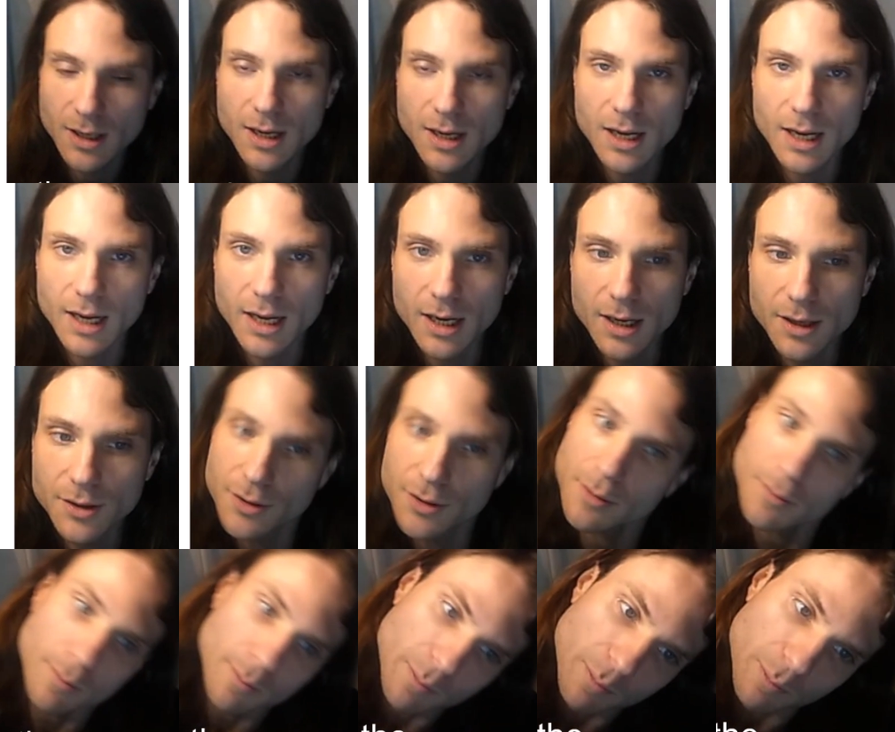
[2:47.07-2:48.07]
and
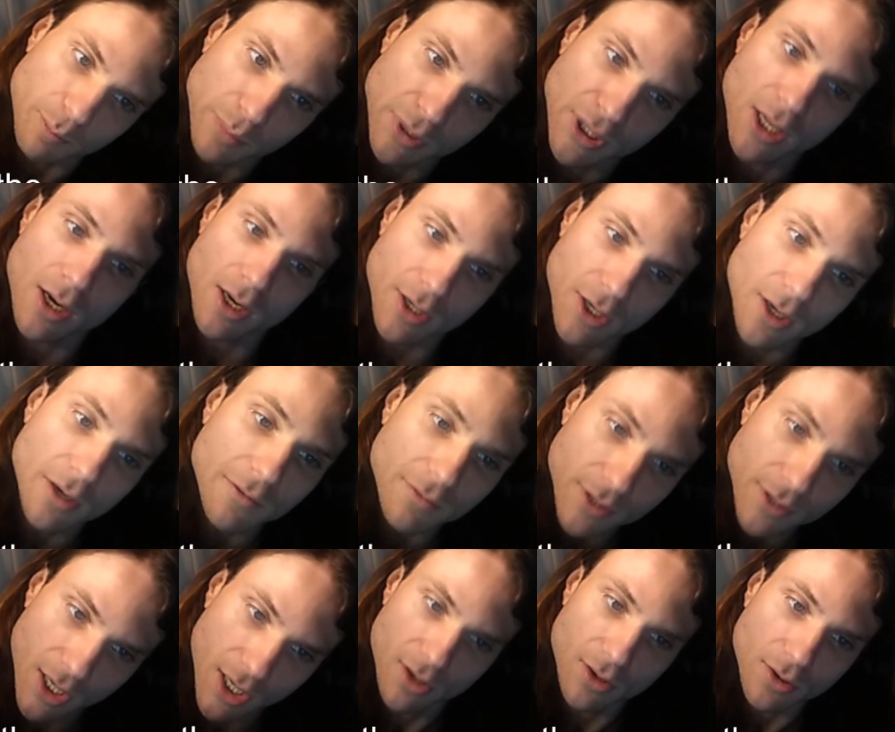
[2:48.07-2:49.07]
block of
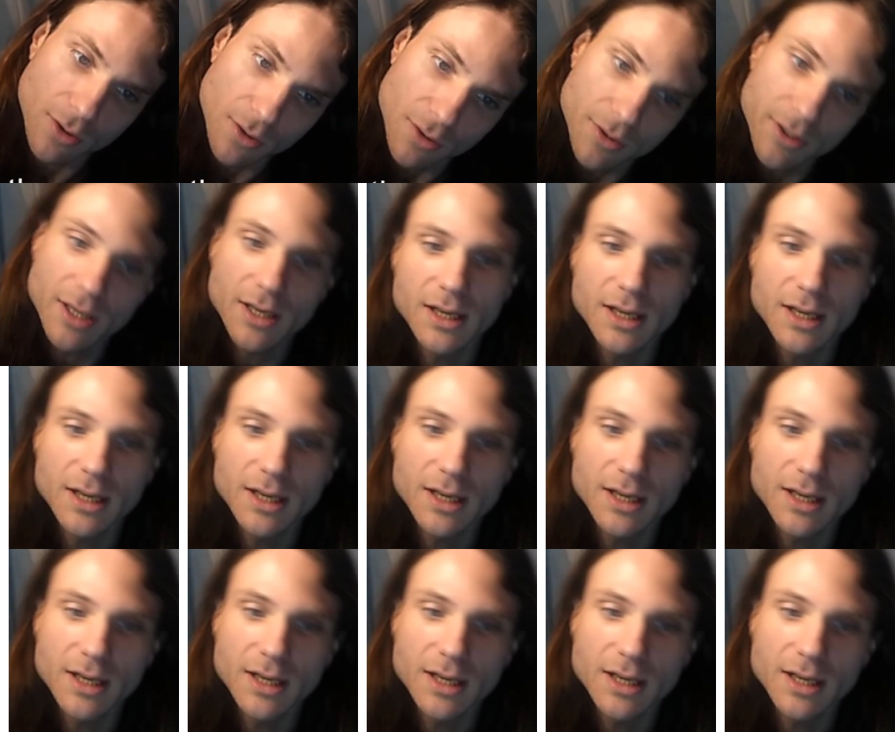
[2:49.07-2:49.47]
code